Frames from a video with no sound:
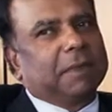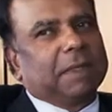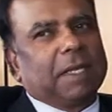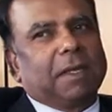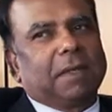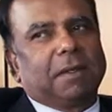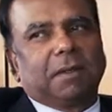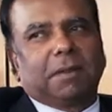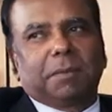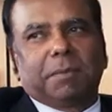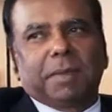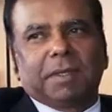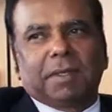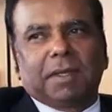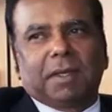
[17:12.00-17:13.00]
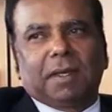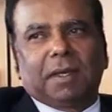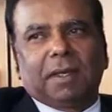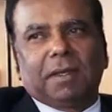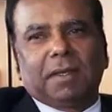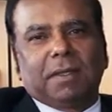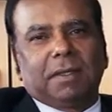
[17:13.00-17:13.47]
No, it's
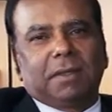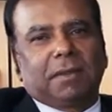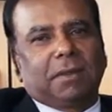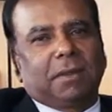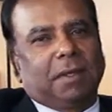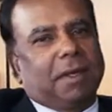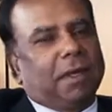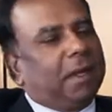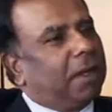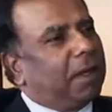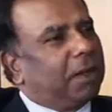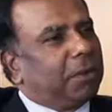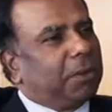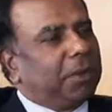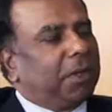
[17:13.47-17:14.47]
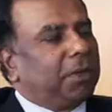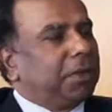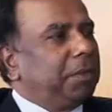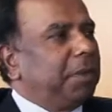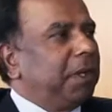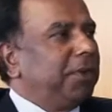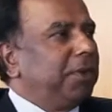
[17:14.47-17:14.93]
basically you have
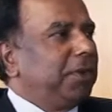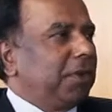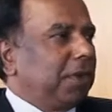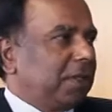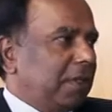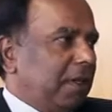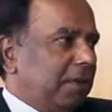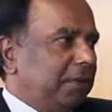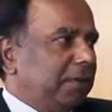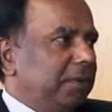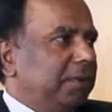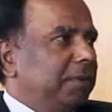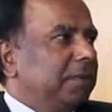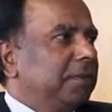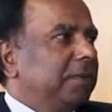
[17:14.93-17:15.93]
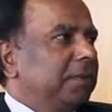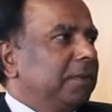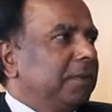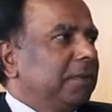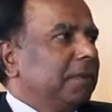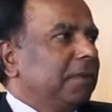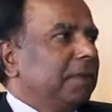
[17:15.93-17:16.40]
to believe in yourself,
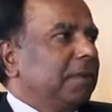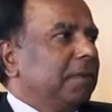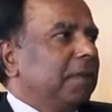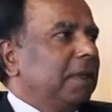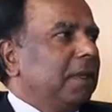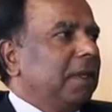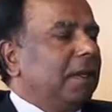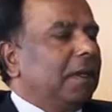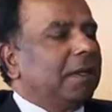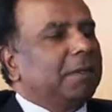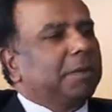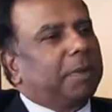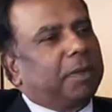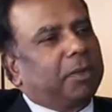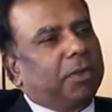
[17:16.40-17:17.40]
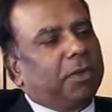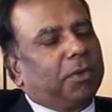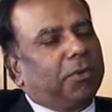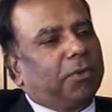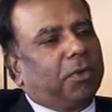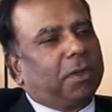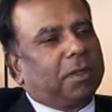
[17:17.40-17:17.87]
irrespective
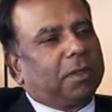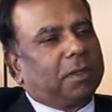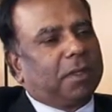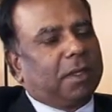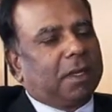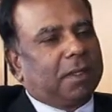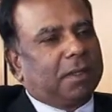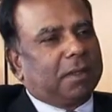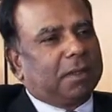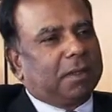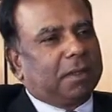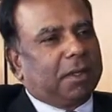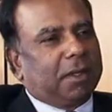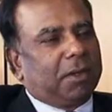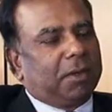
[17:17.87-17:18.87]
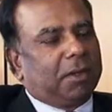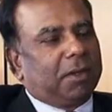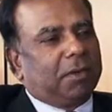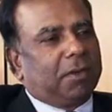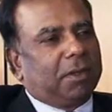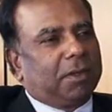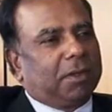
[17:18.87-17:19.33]
of what the others say
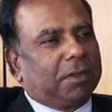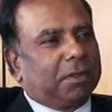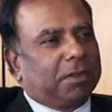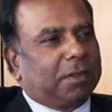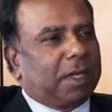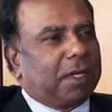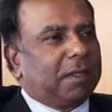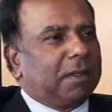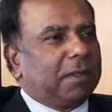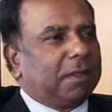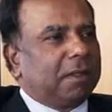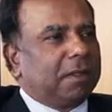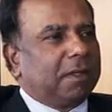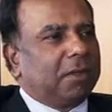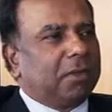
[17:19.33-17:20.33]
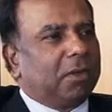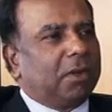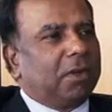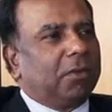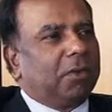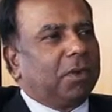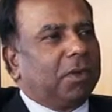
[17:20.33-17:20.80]
or what the society says
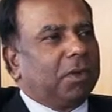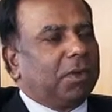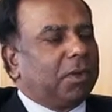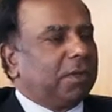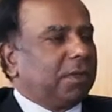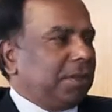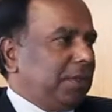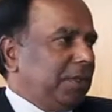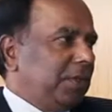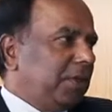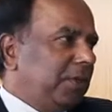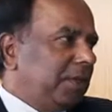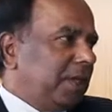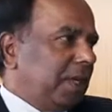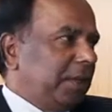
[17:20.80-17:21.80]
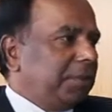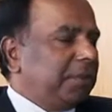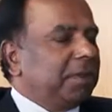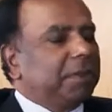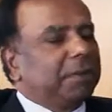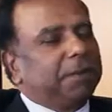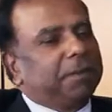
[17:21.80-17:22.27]
or what you are stereotyped,